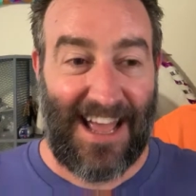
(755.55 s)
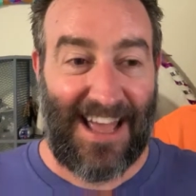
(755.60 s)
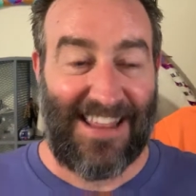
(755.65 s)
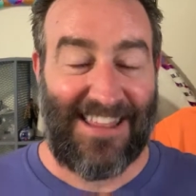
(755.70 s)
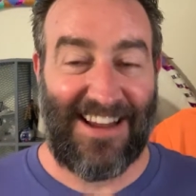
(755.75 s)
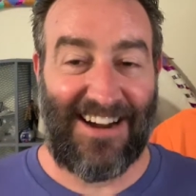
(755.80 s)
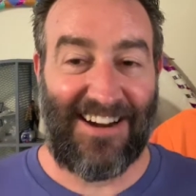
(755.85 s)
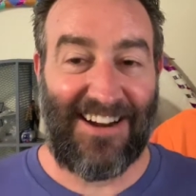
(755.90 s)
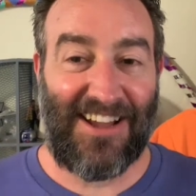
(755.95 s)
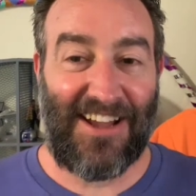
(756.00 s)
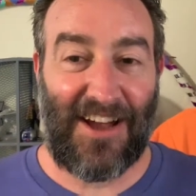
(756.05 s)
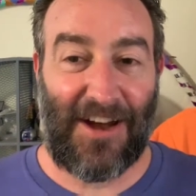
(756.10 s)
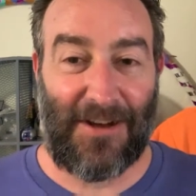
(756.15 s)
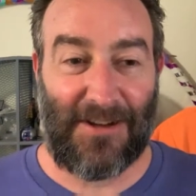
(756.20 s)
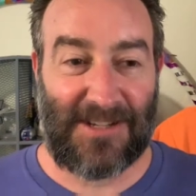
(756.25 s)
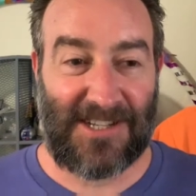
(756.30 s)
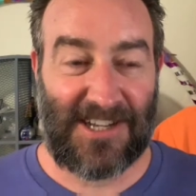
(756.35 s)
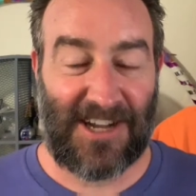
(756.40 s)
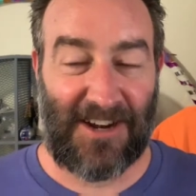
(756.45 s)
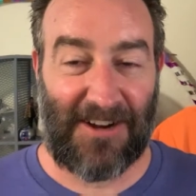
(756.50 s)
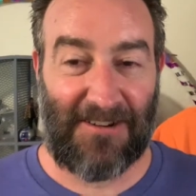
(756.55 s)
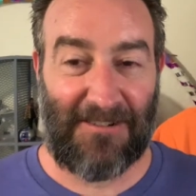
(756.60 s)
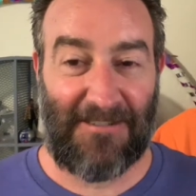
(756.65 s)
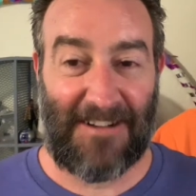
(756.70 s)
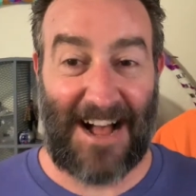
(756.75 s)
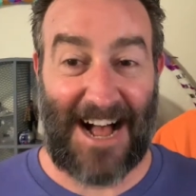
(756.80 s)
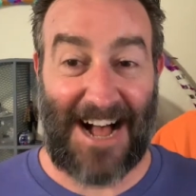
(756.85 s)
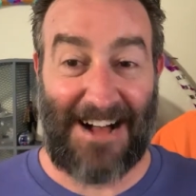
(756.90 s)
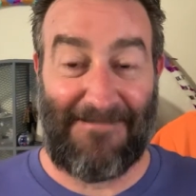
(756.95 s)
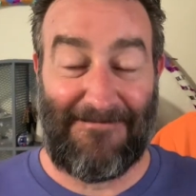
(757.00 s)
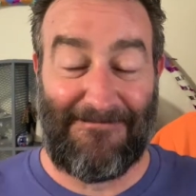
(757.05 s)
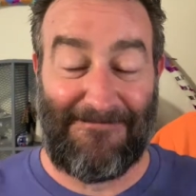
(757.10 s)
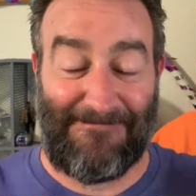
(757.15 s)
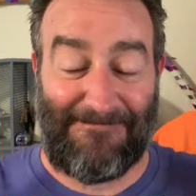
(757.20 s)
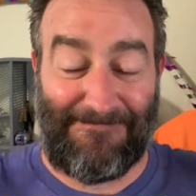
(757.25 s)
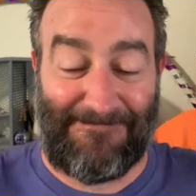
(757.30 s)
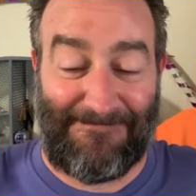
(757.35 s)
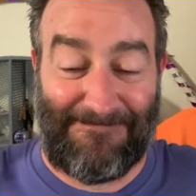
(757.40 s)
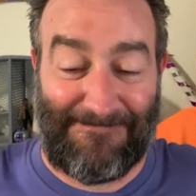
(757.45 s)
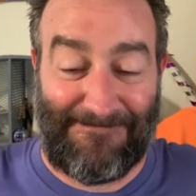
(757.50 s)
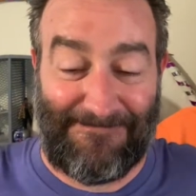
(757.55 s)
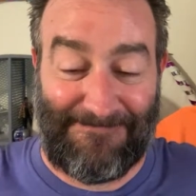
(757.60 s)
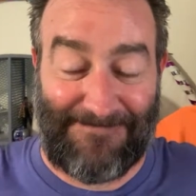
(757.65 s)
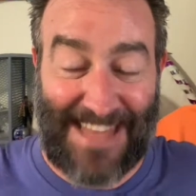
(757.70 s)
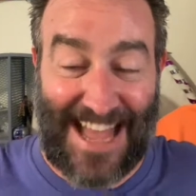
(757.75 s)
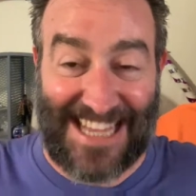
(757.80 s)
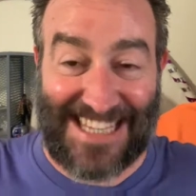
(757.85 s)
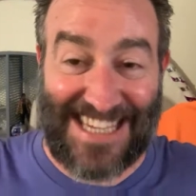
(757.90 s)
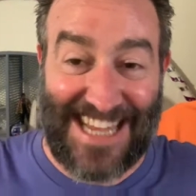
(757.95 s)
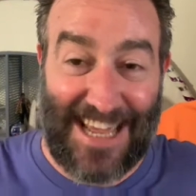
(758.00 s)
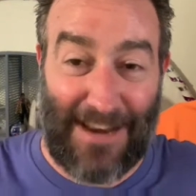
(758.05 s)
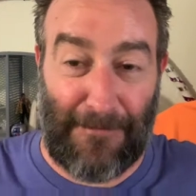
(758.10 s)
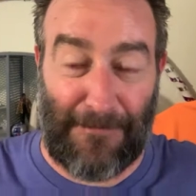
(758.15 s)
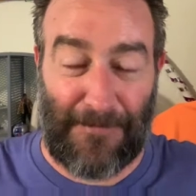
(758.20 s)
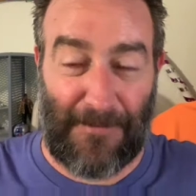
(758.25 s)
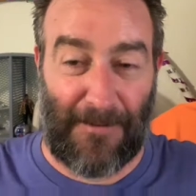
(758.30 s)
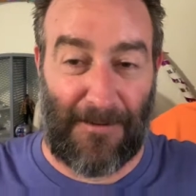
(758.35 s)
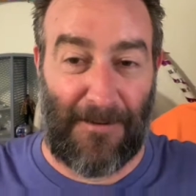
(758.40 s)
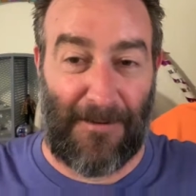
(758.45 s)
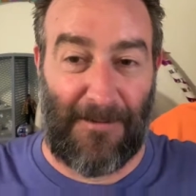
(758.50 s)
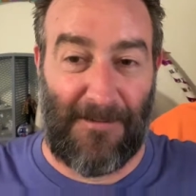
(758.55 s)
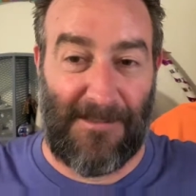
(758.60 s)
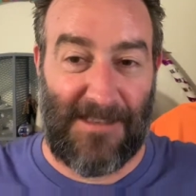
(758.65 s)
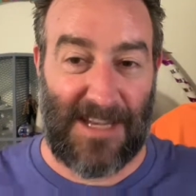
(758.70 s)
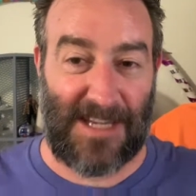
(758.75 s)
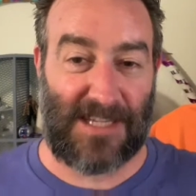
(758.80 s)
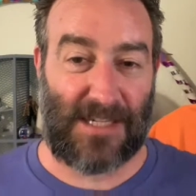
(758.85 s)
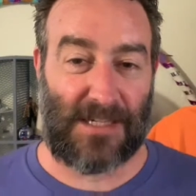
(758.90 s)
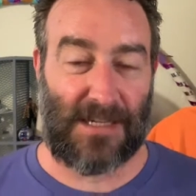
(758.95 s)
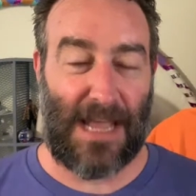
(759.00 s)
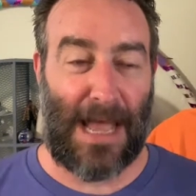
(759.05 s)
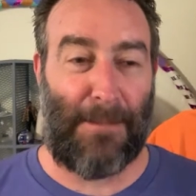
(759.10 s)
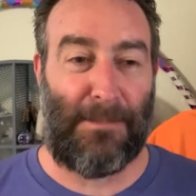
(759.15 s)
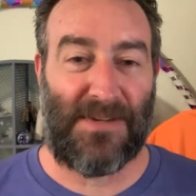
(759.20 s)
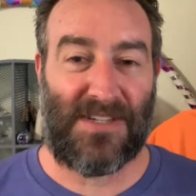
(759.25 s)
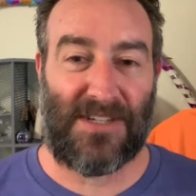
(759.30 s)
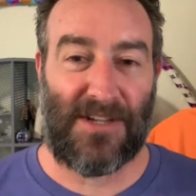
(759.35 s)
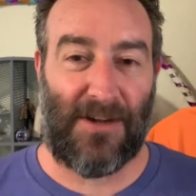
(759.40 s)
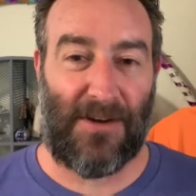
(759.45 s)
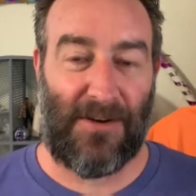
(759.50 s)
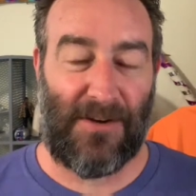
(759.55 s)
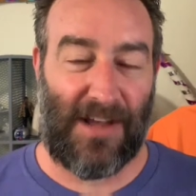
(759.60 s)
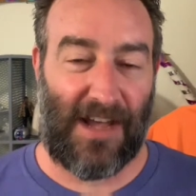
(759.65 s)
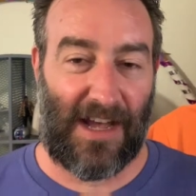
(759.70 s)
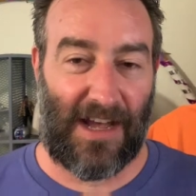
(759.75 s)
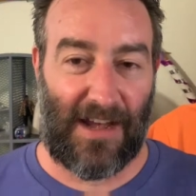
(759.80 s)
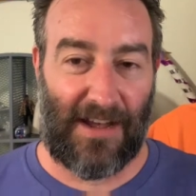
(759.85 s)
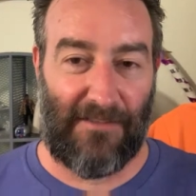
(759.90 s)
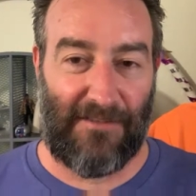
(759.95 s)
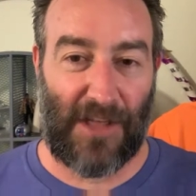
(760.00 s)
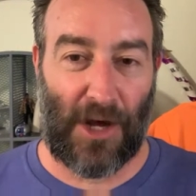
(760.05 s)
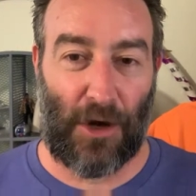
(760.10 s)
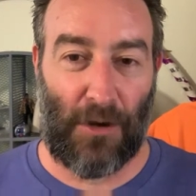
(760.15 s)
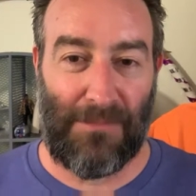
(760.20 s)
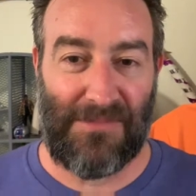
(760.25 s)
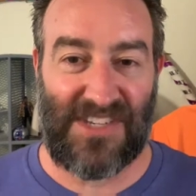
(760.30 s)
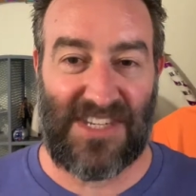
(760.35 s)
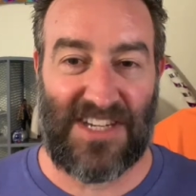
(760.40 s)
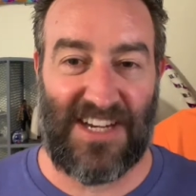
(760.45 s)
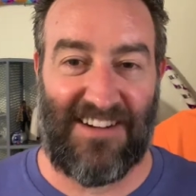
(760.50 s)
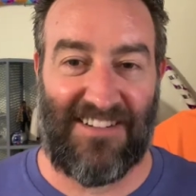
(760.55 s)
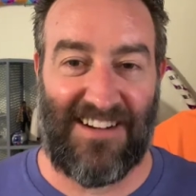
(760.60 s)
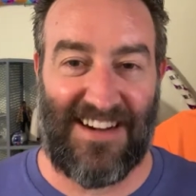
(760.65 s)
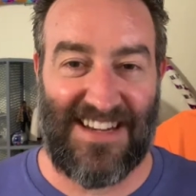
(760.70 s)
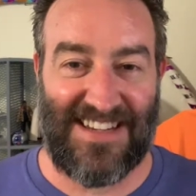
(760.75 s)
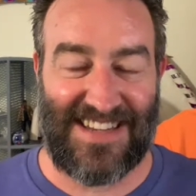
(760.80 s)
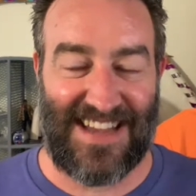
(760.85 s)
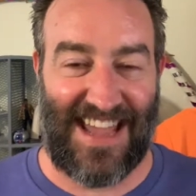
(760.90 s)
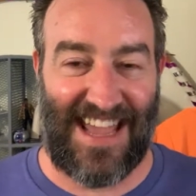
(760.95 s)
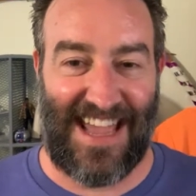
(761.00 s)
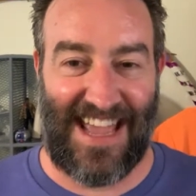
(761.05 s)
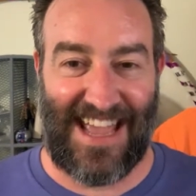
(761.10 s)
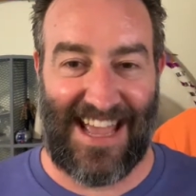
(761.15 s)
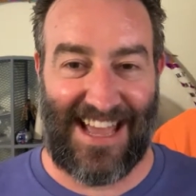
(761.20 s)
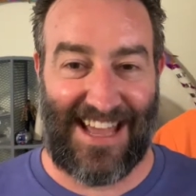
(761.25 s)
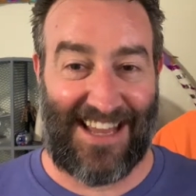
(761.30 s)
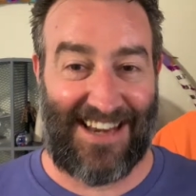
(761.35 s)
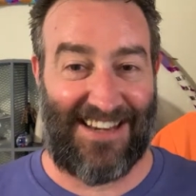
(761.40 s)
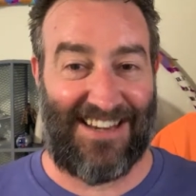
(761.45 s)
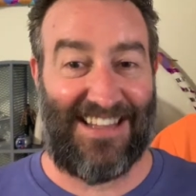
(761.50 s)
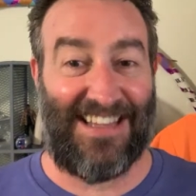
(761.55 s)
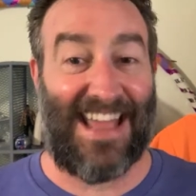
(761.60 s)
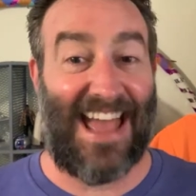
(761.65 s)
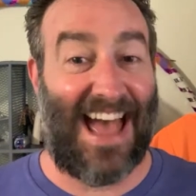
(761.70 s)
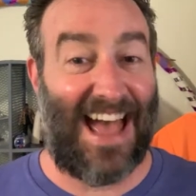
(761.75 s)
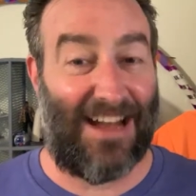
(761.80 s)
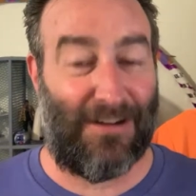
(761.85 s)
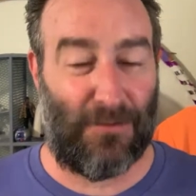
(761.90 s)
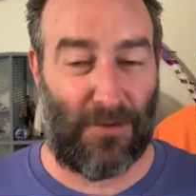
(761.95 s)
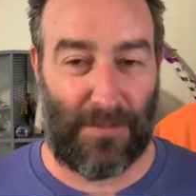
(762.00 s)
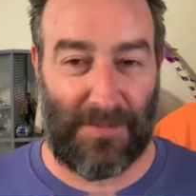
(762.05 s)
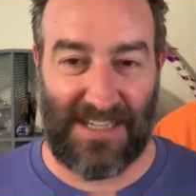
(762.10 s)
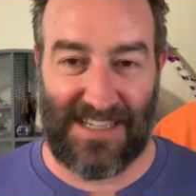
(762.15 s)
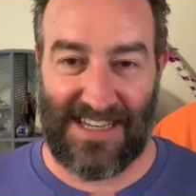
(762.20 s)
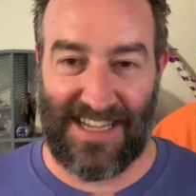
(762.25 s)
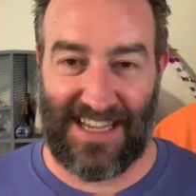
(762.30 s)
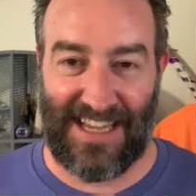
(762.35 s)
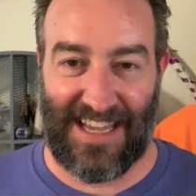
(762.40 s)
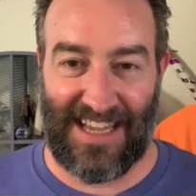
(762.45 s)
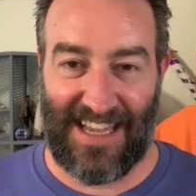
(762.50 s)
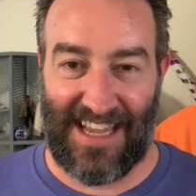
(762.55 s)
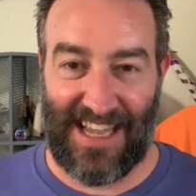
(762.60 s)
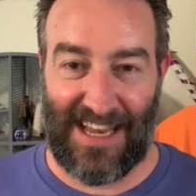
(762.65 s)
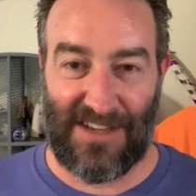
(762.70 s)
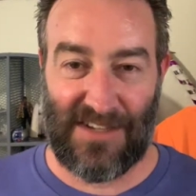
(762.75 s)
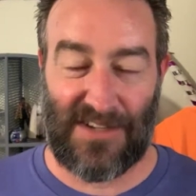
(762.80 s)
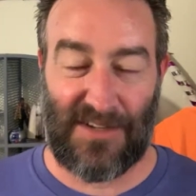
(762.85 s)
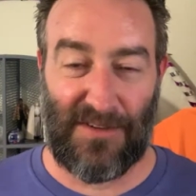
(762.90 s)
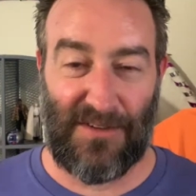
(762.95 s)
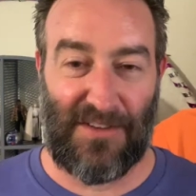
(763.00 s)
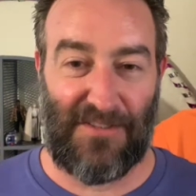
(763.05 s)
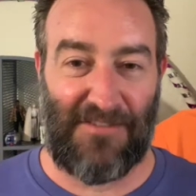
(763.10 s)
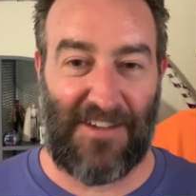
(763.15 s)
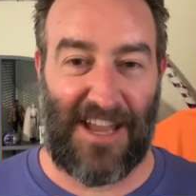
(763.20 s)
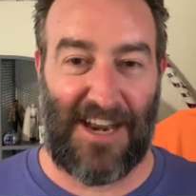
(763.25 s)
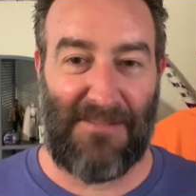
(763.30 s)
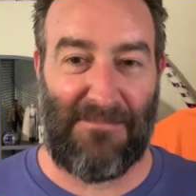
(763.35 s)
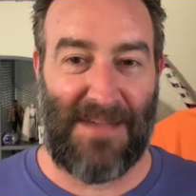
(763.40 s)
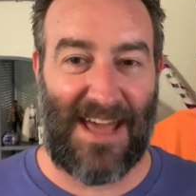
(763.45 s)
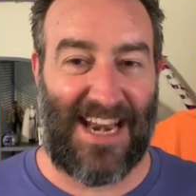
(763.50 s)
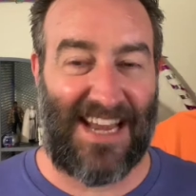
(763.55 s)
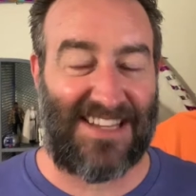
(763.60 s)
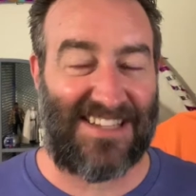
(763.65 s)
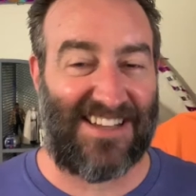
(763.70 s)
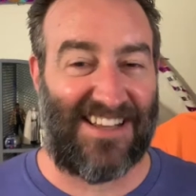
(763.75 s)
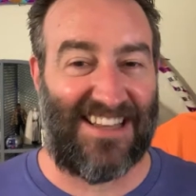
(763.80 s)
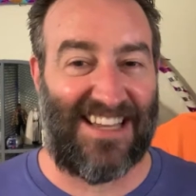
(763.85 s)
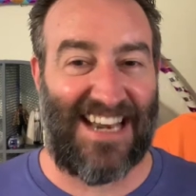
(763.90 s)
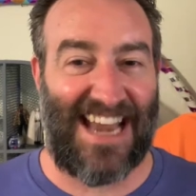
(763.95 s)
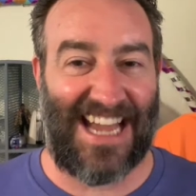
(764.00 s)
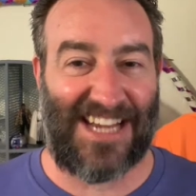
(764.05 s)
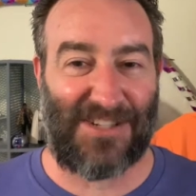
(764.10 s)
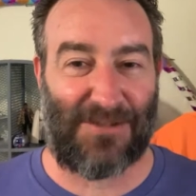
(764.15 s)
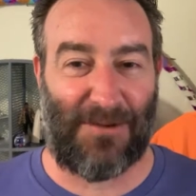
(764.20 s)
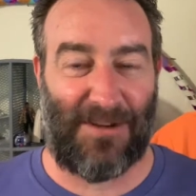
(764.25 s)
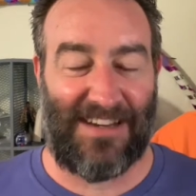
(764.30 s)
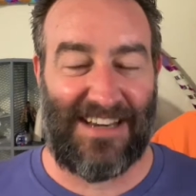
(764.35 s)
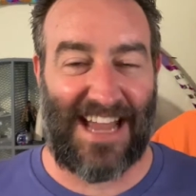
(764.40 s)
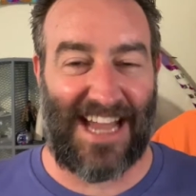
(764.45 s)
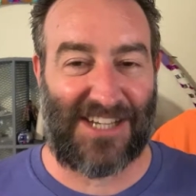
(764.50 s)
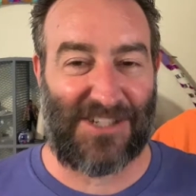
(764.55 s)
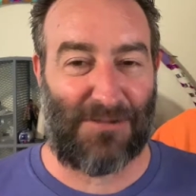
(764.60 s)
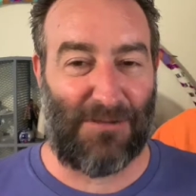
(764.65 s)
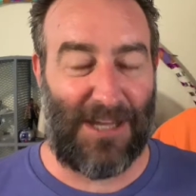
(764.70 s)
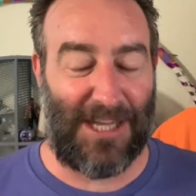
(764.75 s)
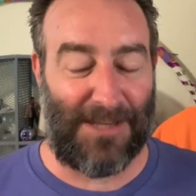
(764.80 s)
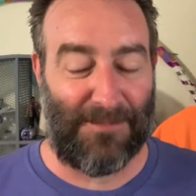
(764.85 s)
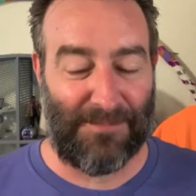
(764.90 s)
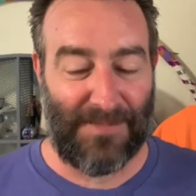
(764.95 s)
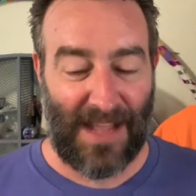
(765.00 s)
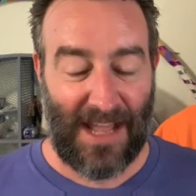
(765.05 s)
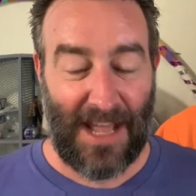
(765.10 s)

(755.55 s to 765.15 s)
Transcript: there you go. So um, that's it for this episode of the Hope series, and yeah, we'll be digging into The Phantom Menace on the next one next week.